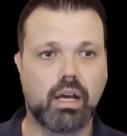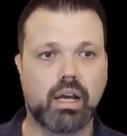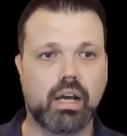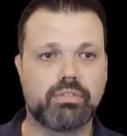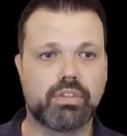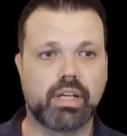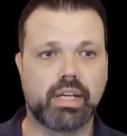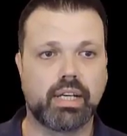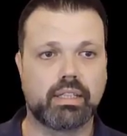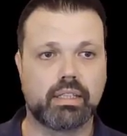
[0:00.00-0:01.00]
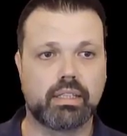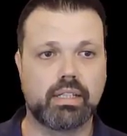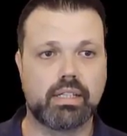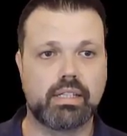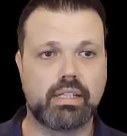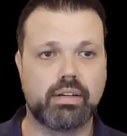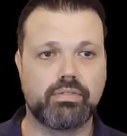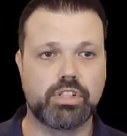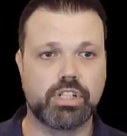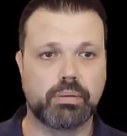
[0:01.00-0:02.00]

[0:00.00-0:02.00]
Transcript: Kafka cat cmg.